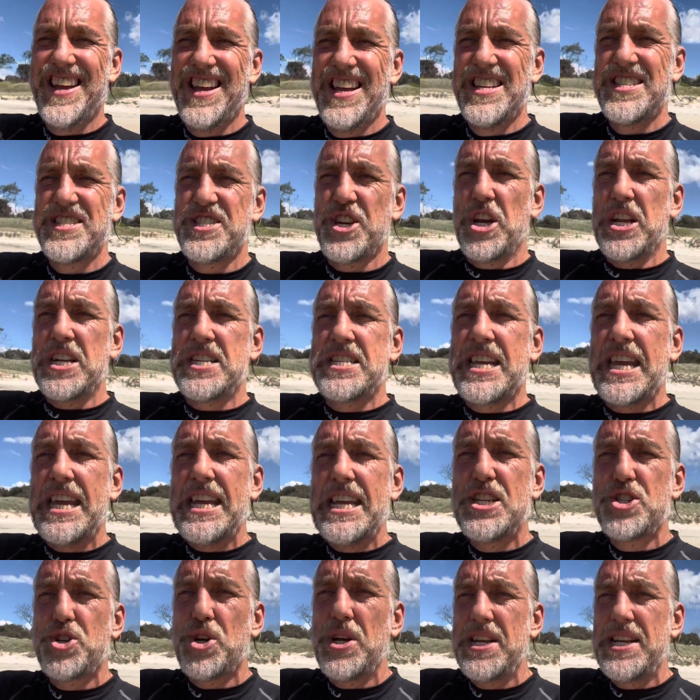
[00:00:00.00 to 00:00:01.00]
not a tea
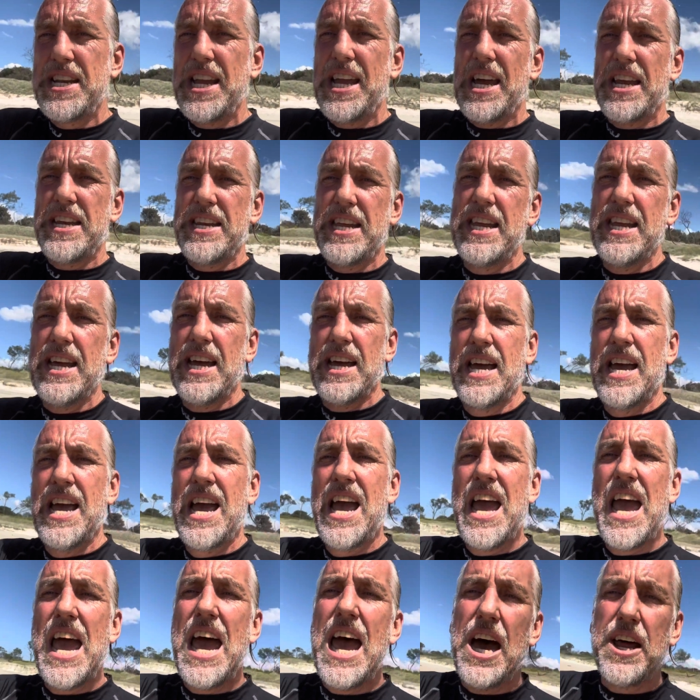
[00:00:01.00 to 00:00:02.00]
tree down here,
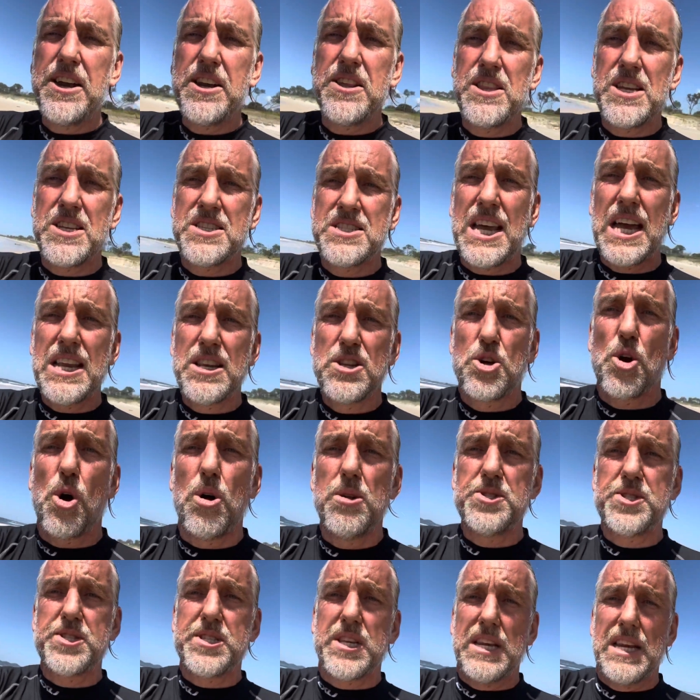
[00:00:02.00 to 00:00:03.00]
out in the sun
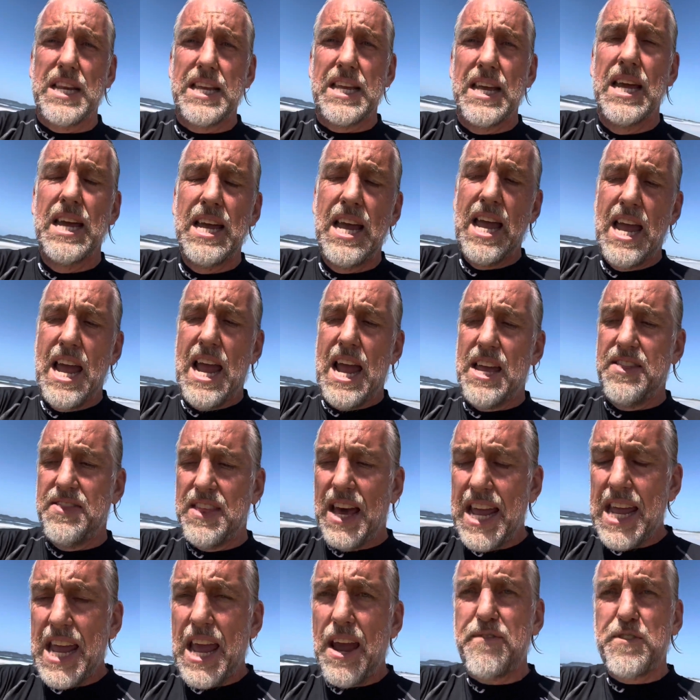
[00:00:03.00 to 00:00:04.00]
constantly, and
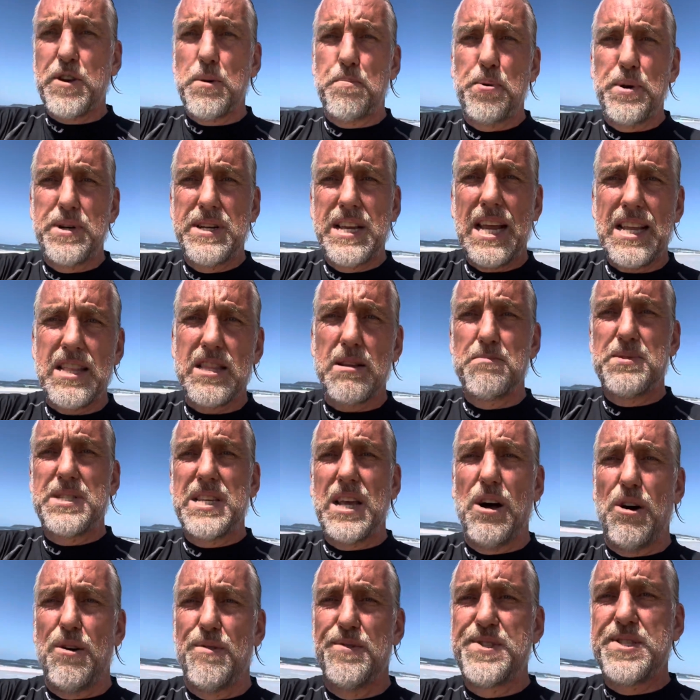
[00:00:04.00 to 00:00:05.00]
they have to protect
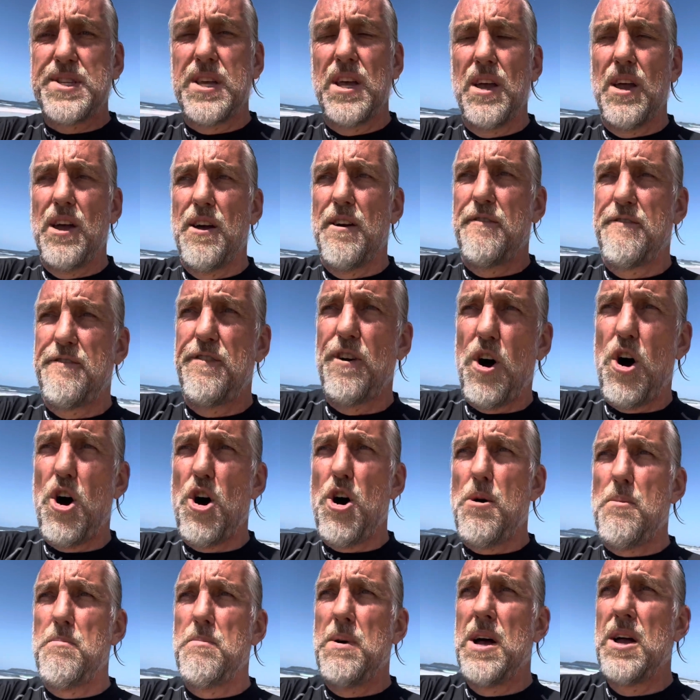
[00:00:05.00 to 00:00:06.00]
themselves
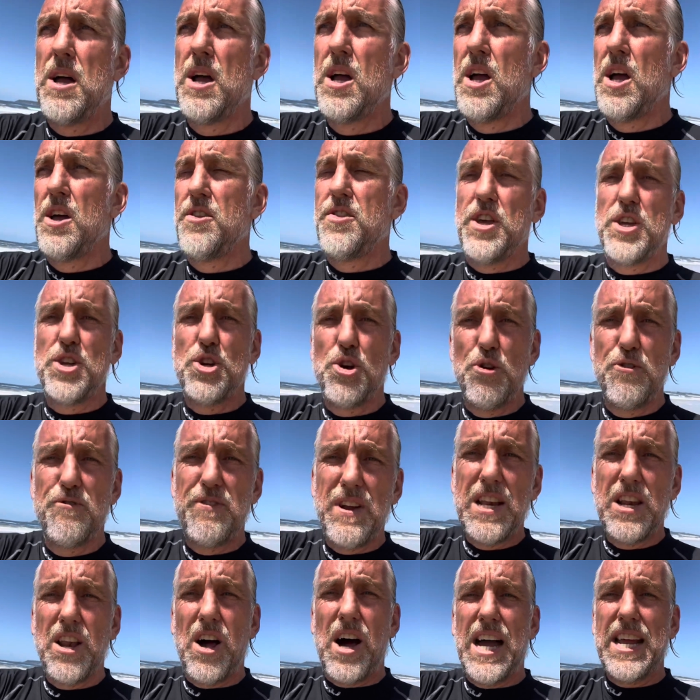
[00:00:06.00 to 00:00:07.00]
from the UV
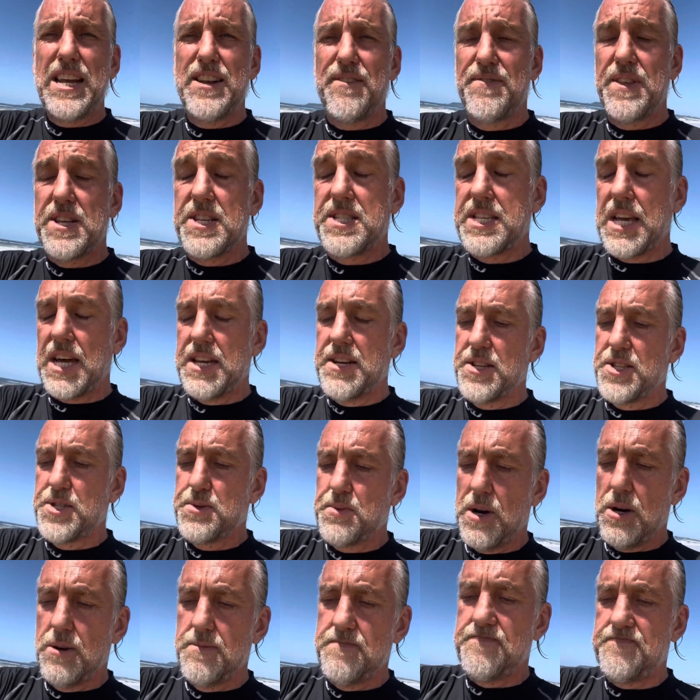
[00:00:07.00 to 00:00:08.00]
light of the sun as
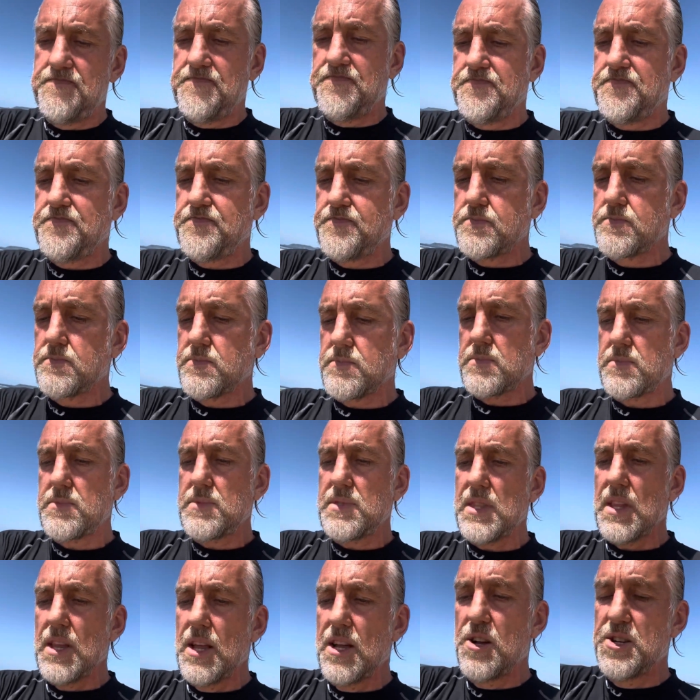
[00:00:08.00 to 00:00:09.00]
well,
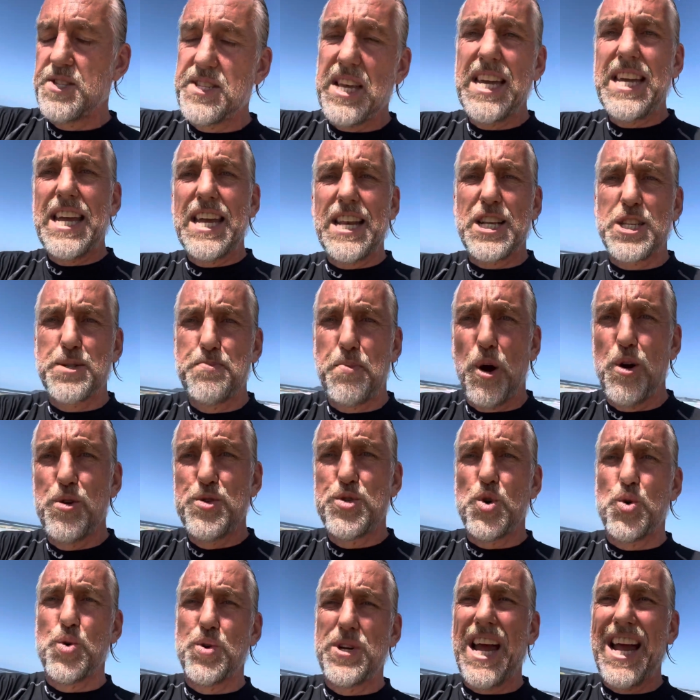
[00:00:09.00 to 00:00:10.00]
because they get exposed
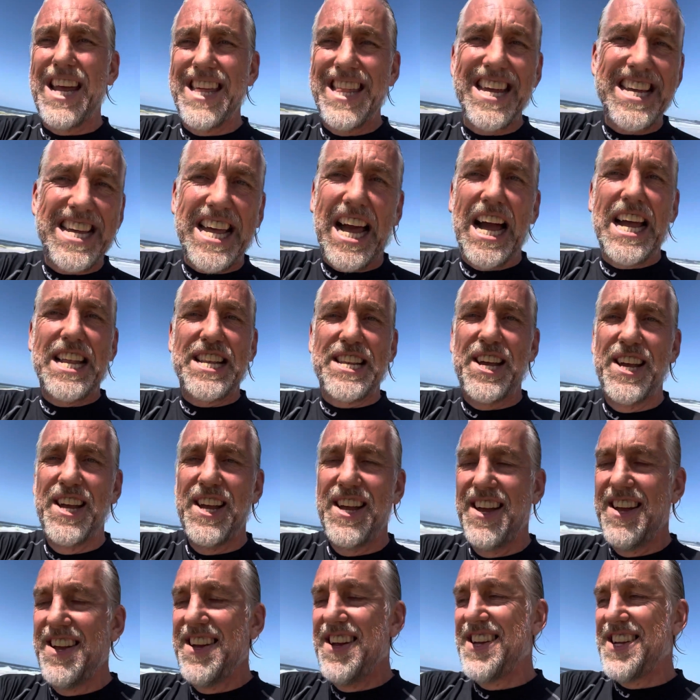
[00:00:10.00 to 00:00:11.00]
all day. They can't
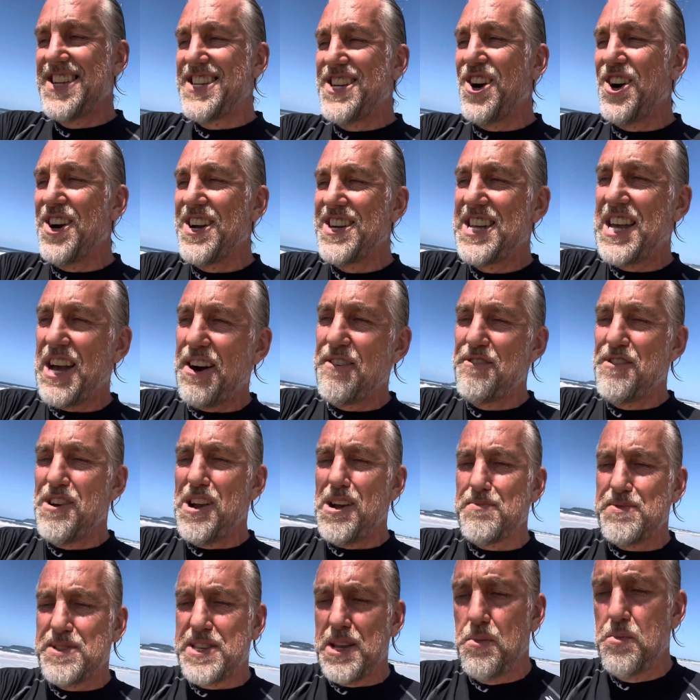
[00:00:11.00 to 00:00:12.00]
go and cover up
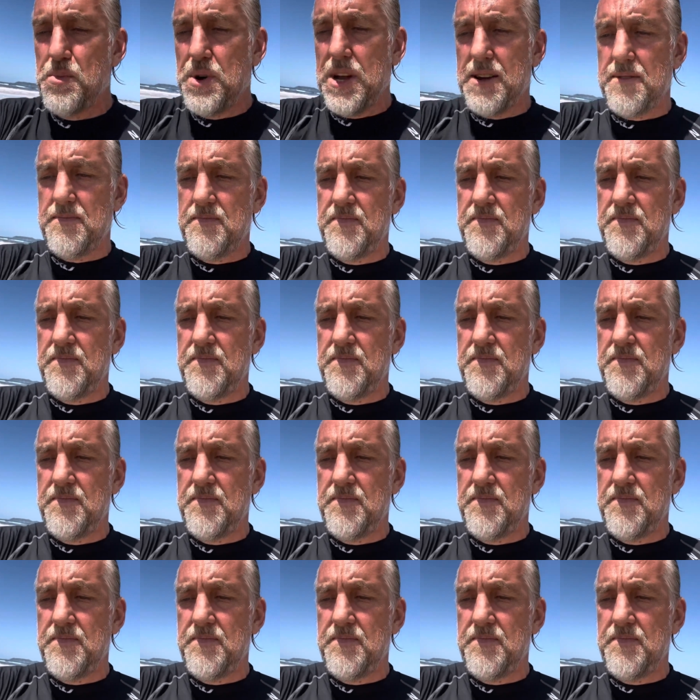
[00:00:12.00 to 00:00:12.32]
somewhere.